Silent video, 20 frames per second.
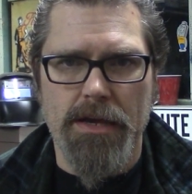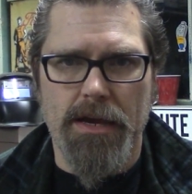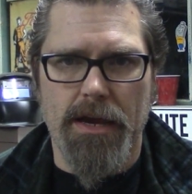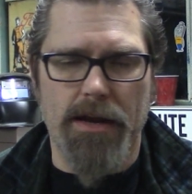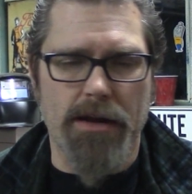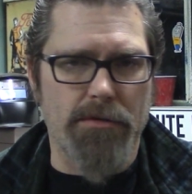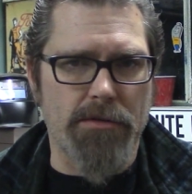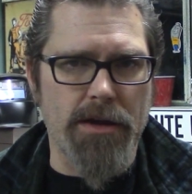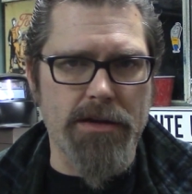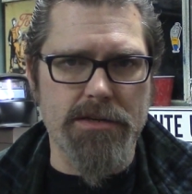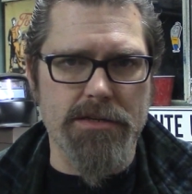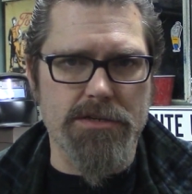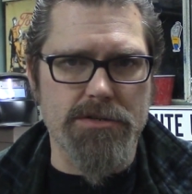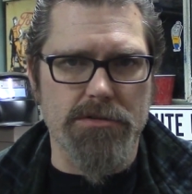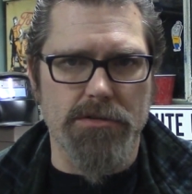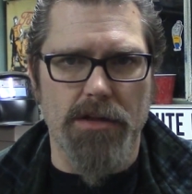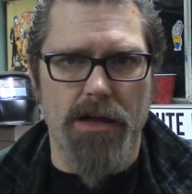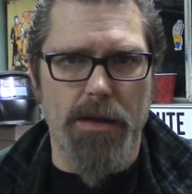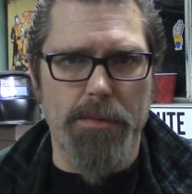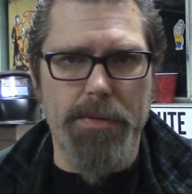And I write this
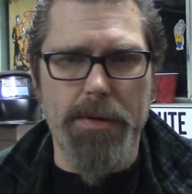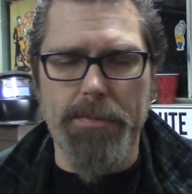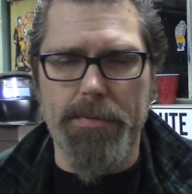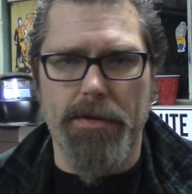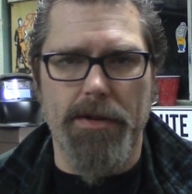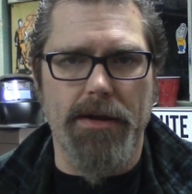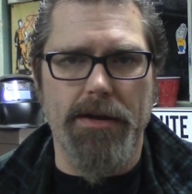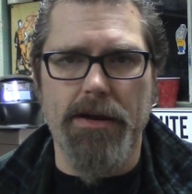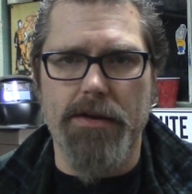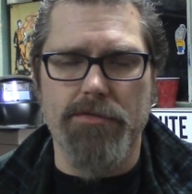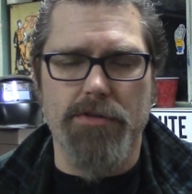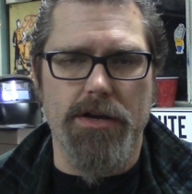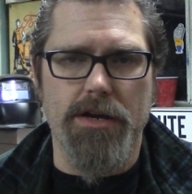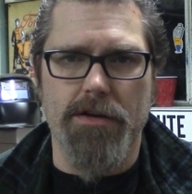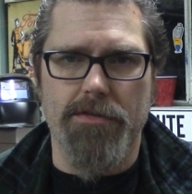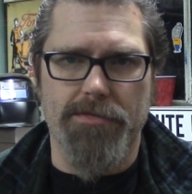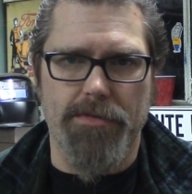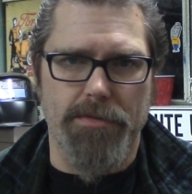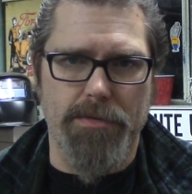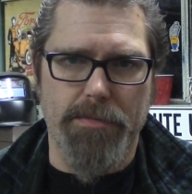to a lot of people, I never
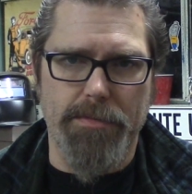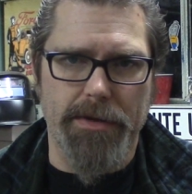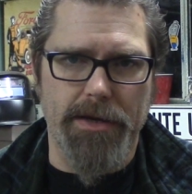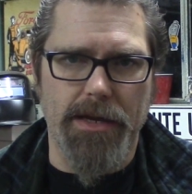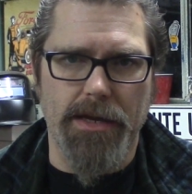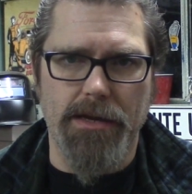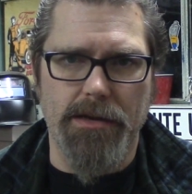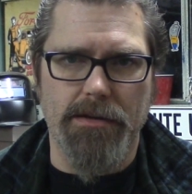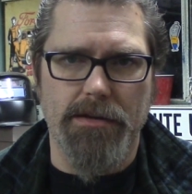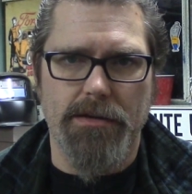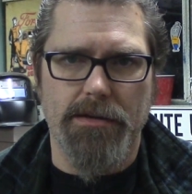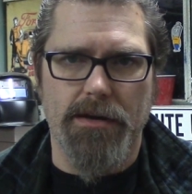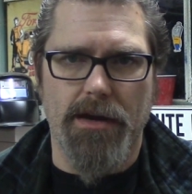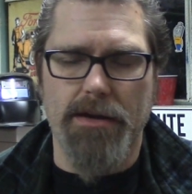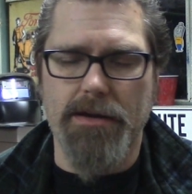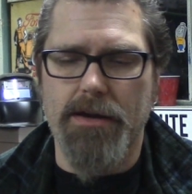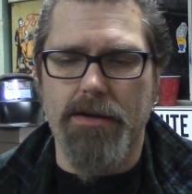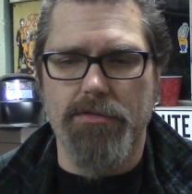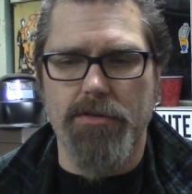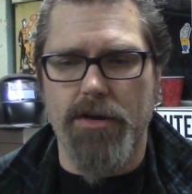hear from them again. I
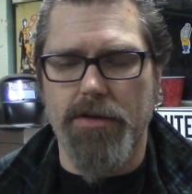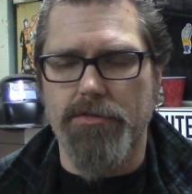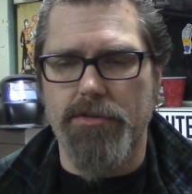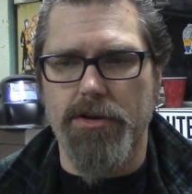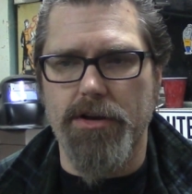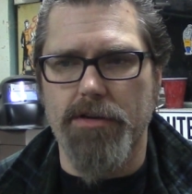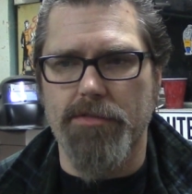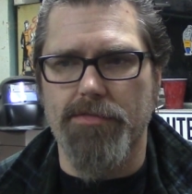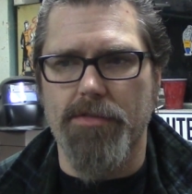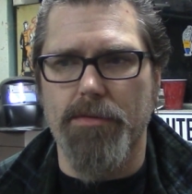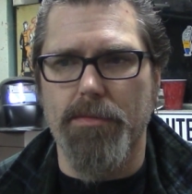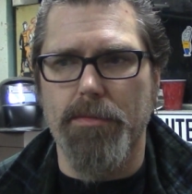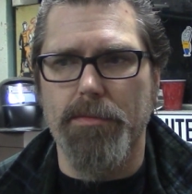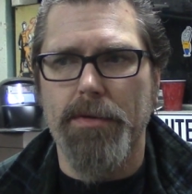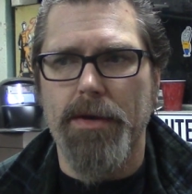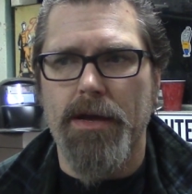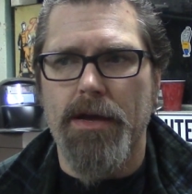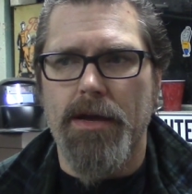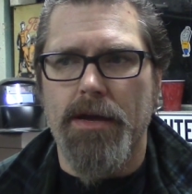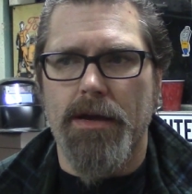never ever hear
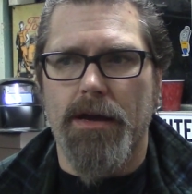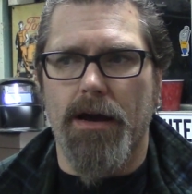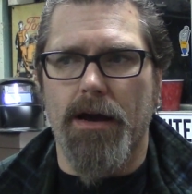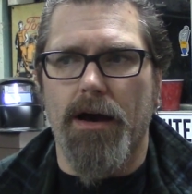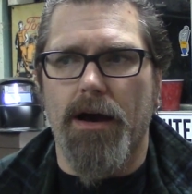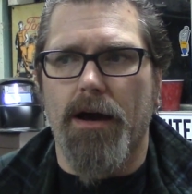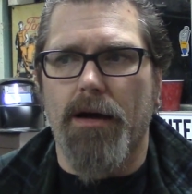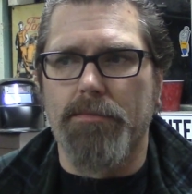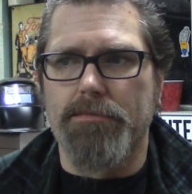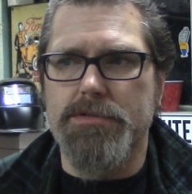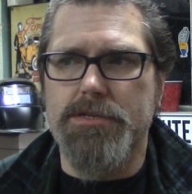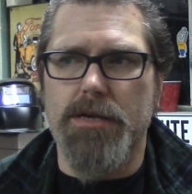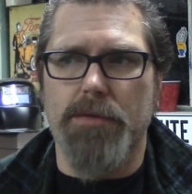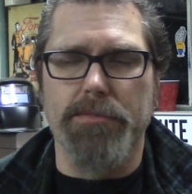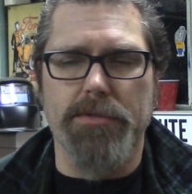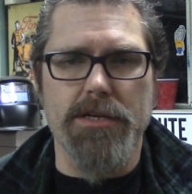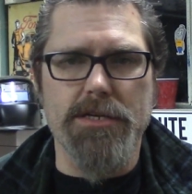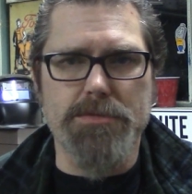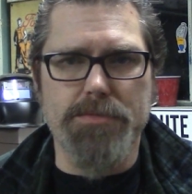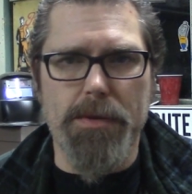from them. Some
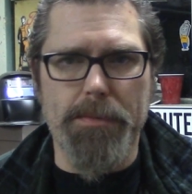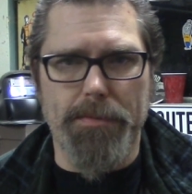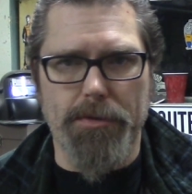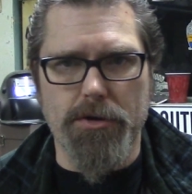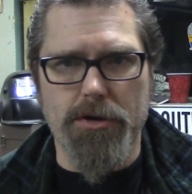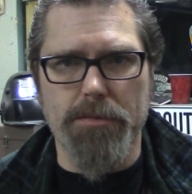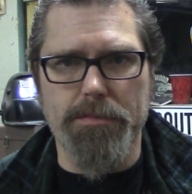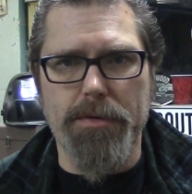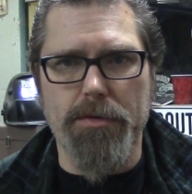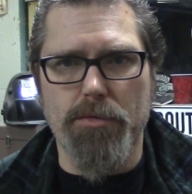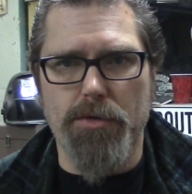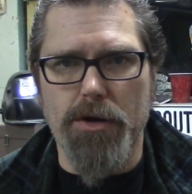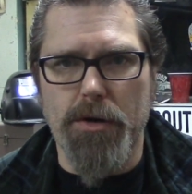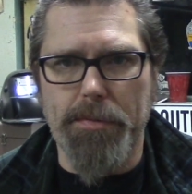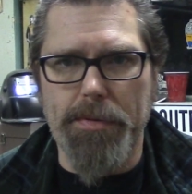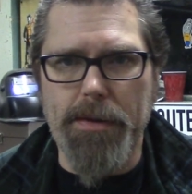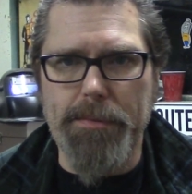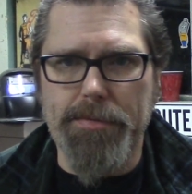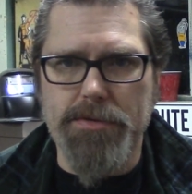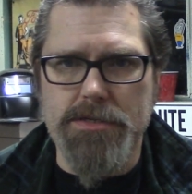of these people could be real
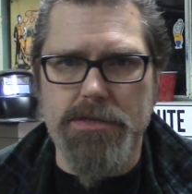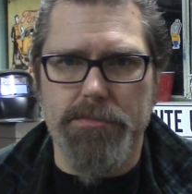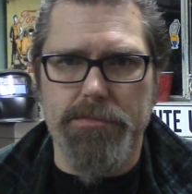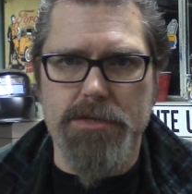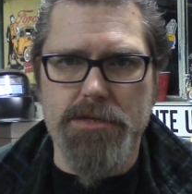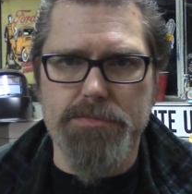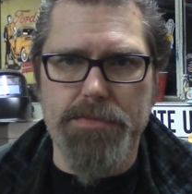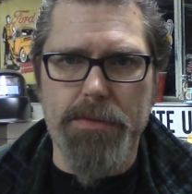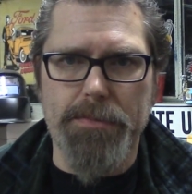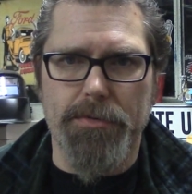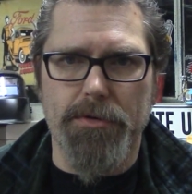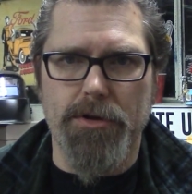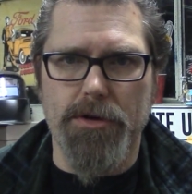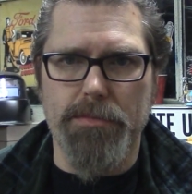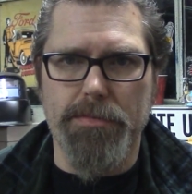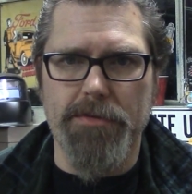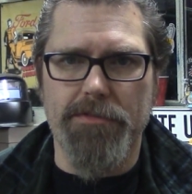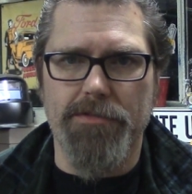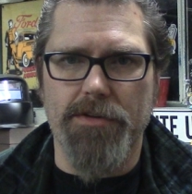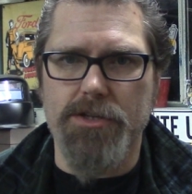people, some of these people
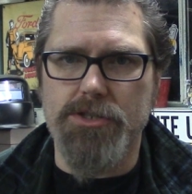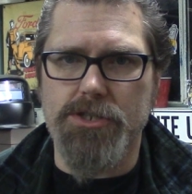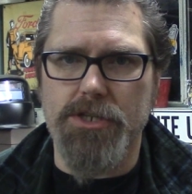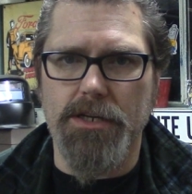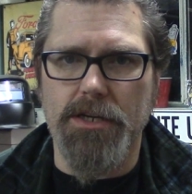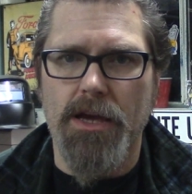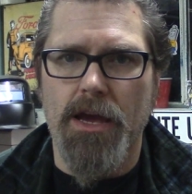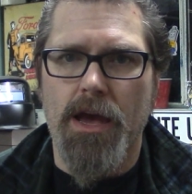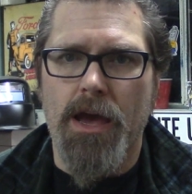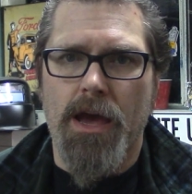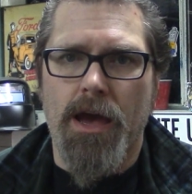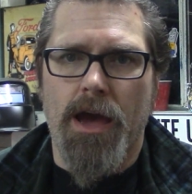could be fishing.